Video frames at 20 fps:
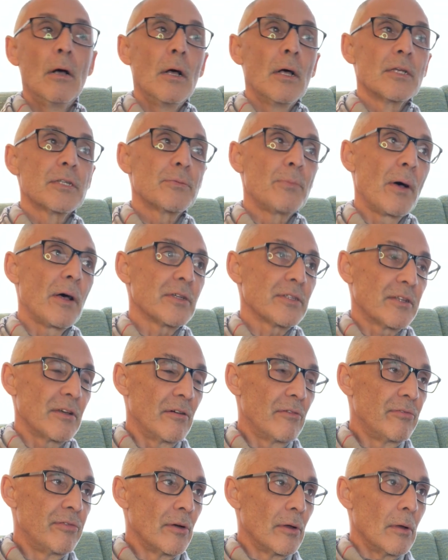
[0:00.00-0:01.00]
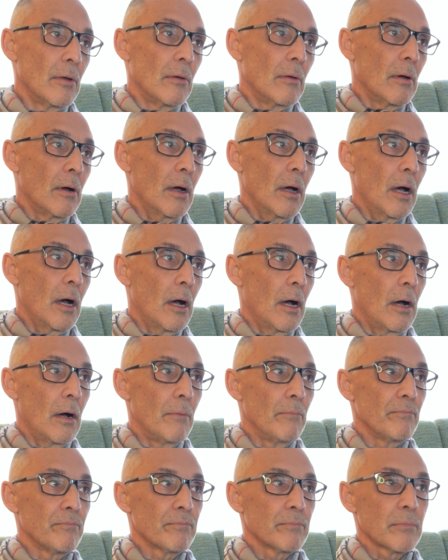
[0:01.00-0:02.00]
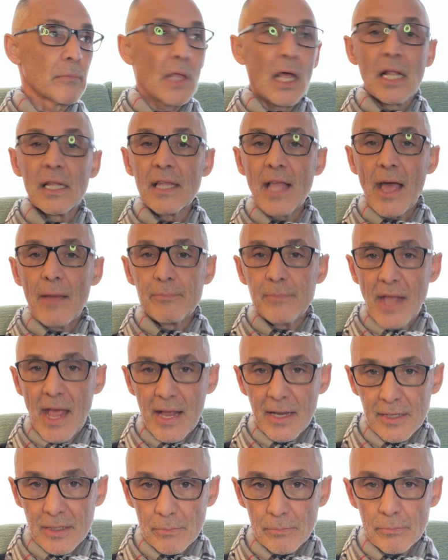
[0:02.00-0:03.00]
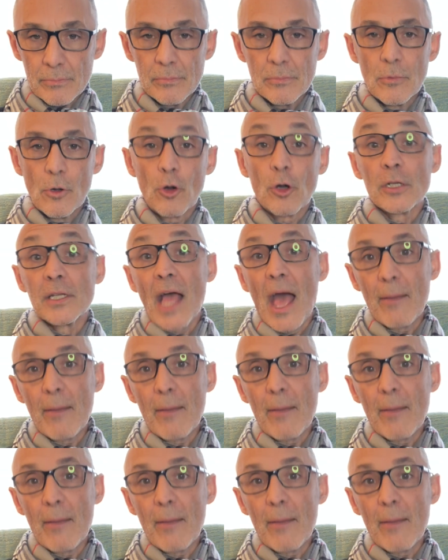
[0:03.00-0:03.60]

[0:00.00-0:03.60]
smells of labdanum, or